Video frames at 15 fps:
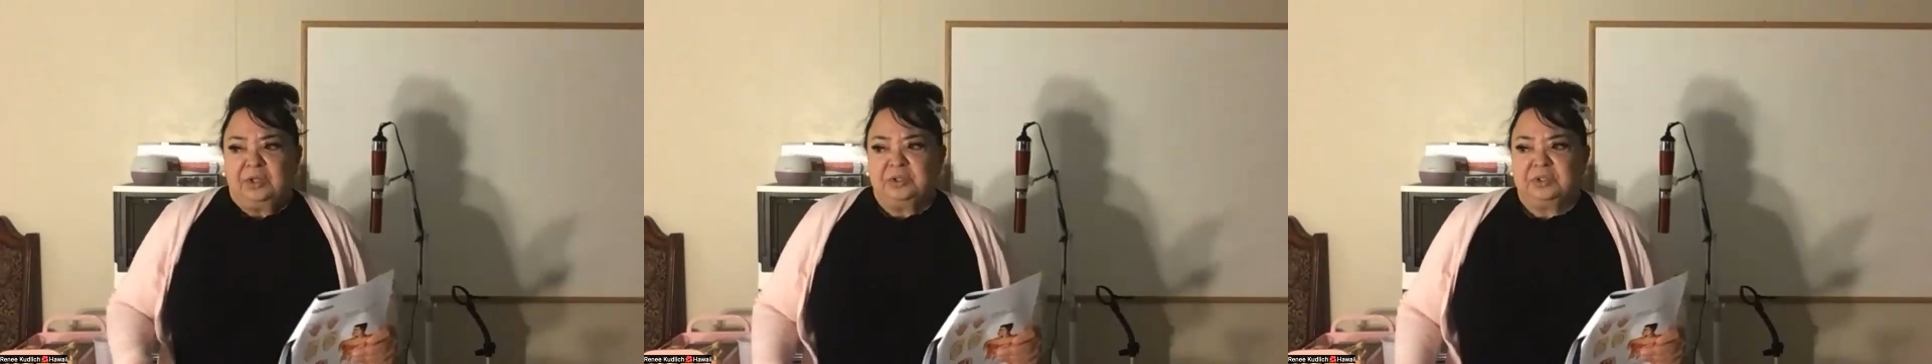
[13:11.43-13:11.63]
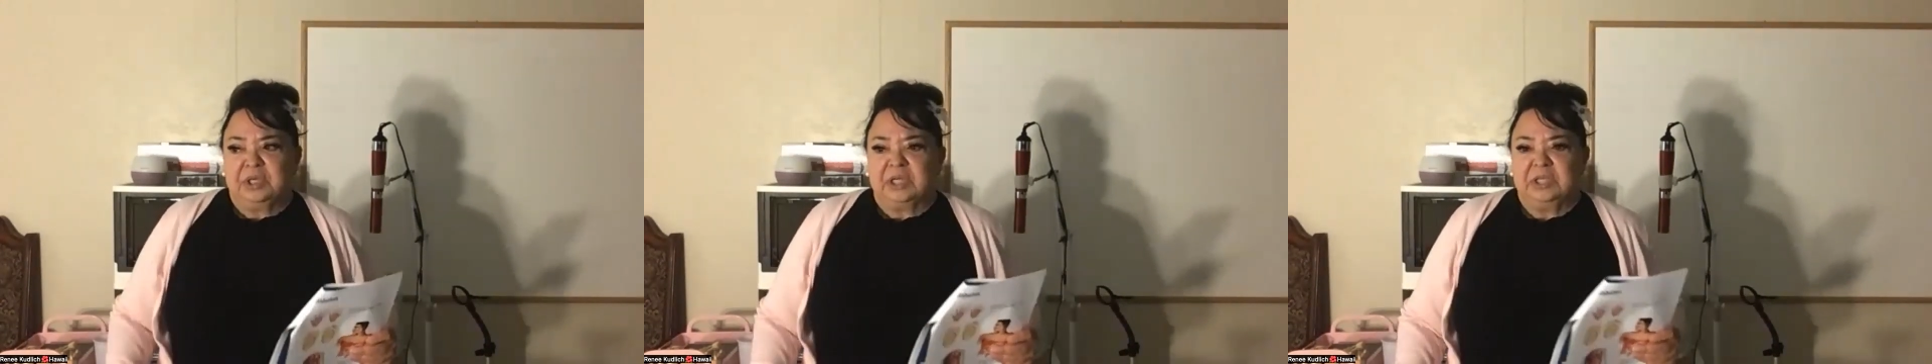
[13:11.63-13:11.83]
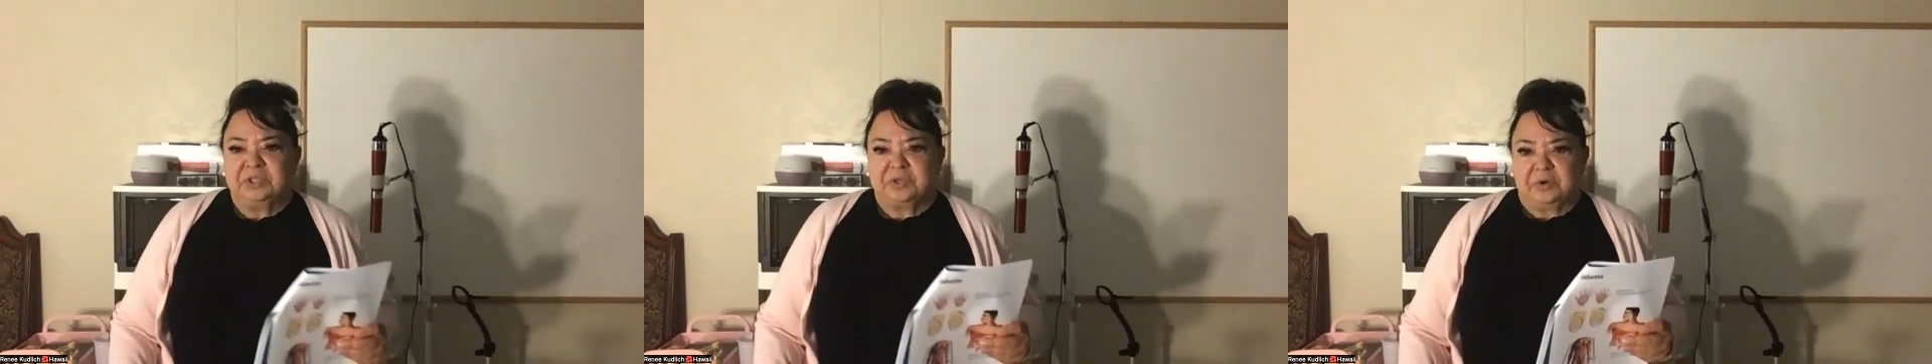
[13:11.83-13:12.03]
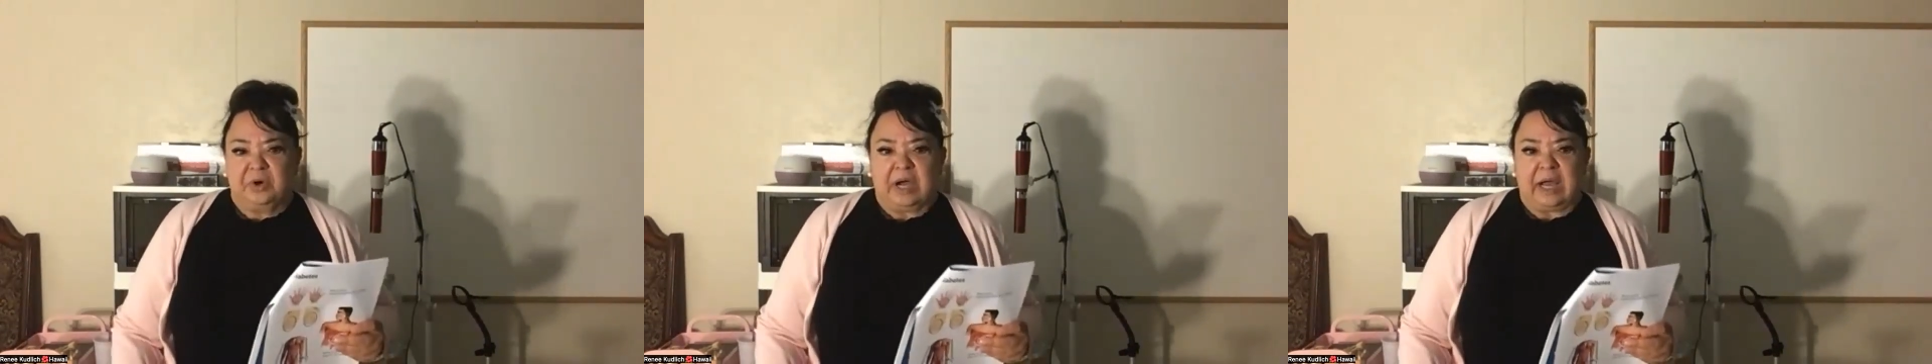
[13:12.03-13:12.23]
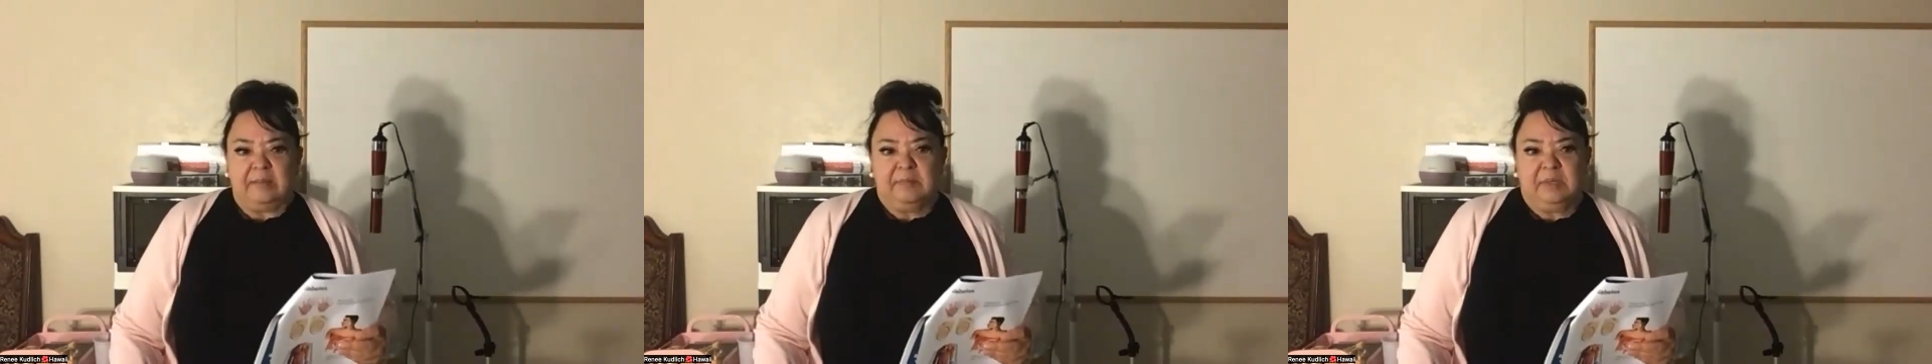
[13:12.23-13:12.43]
to control
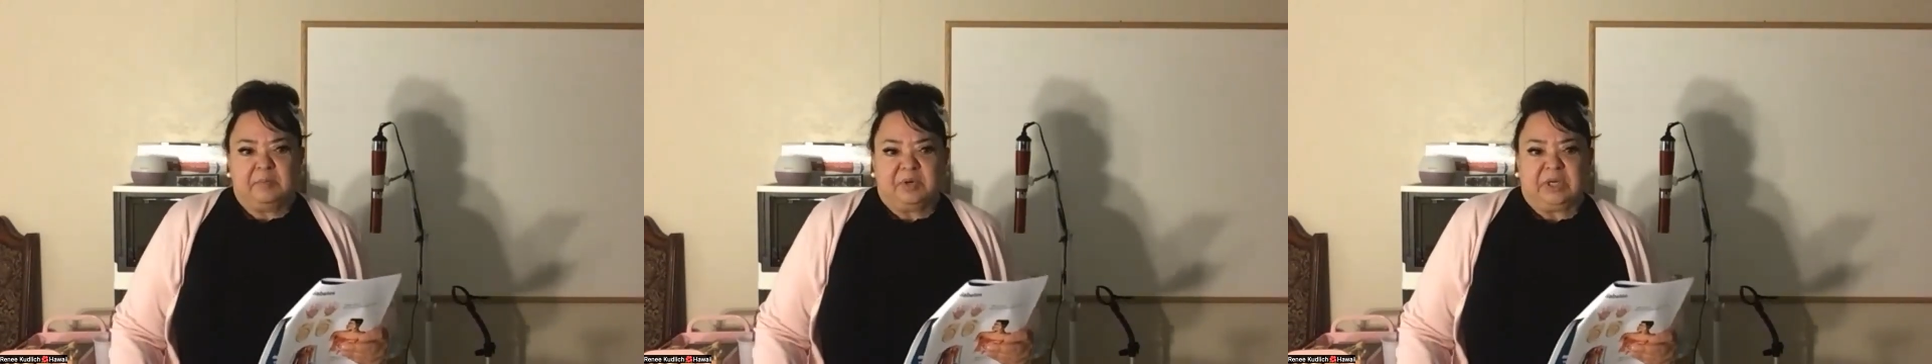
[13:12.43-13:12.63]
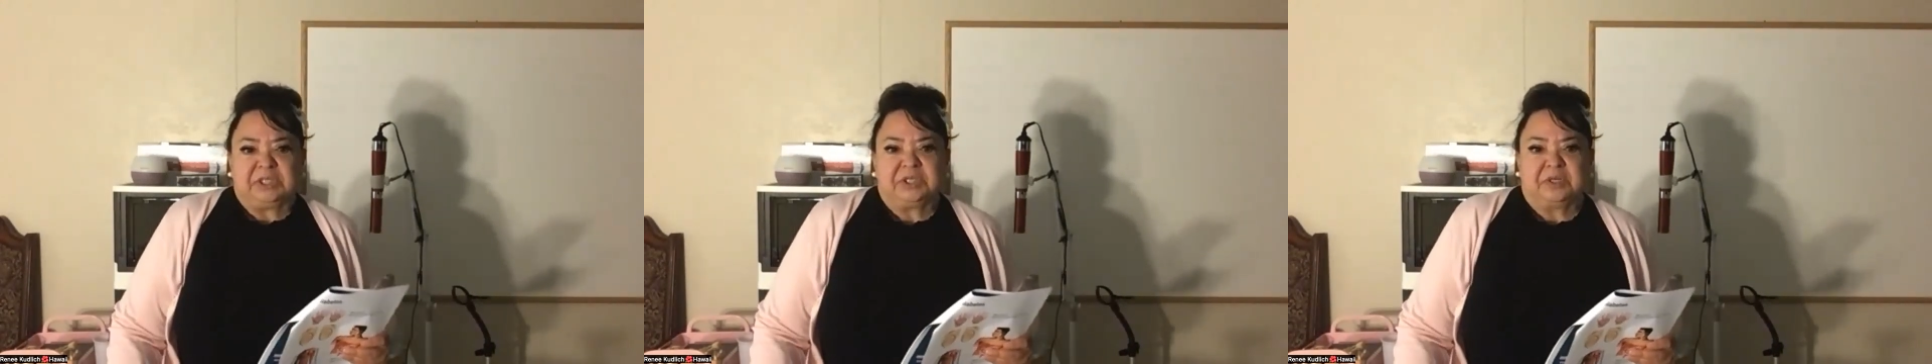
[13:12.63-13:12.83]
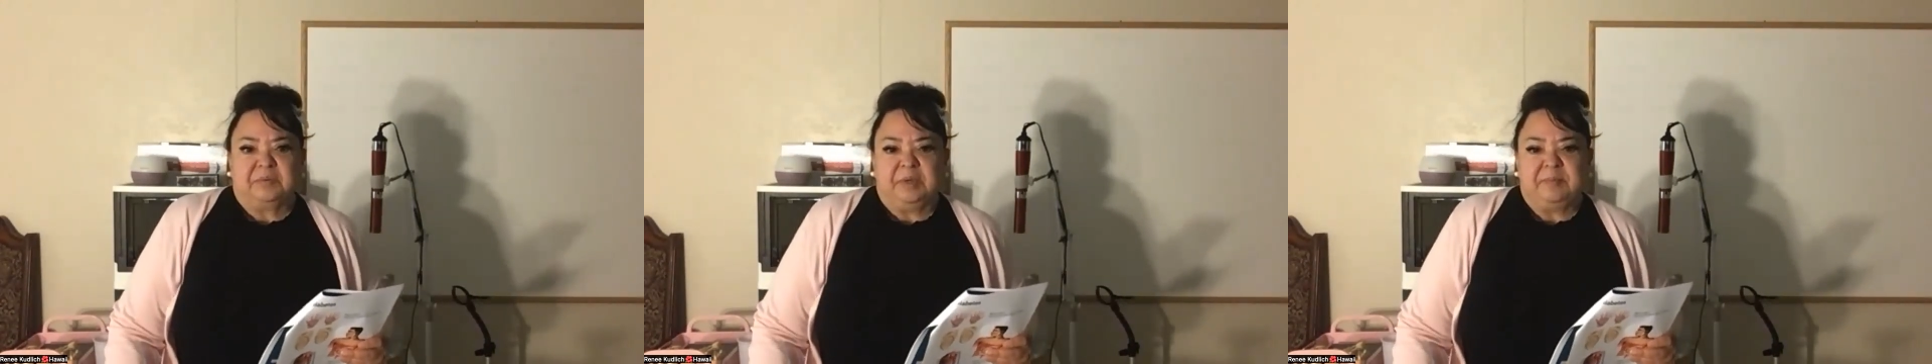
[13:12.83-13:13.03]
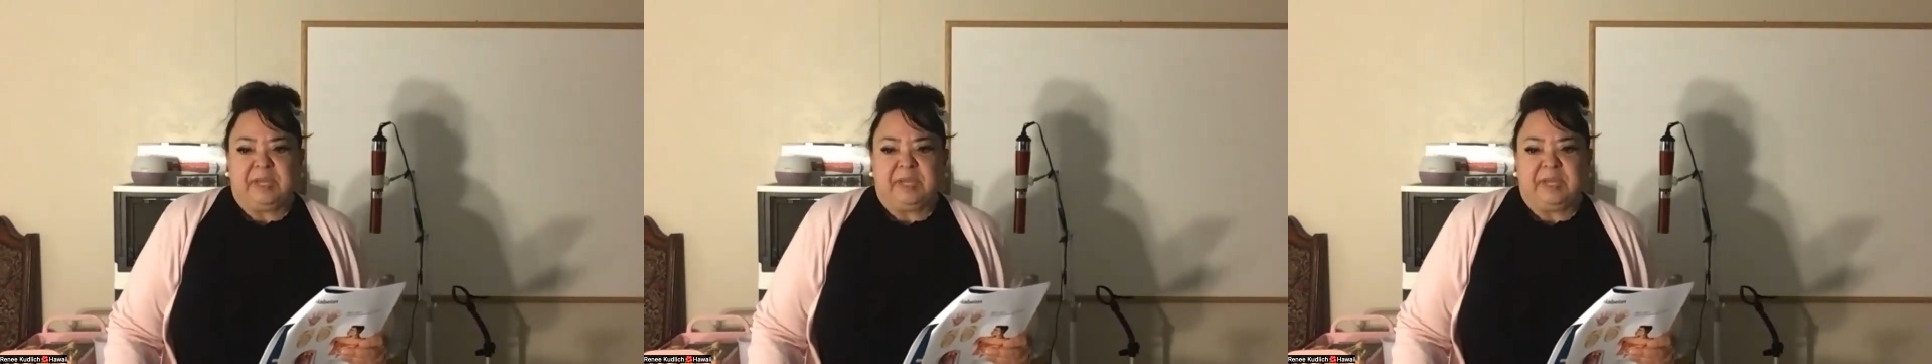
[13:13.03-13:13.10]
high blood pressure with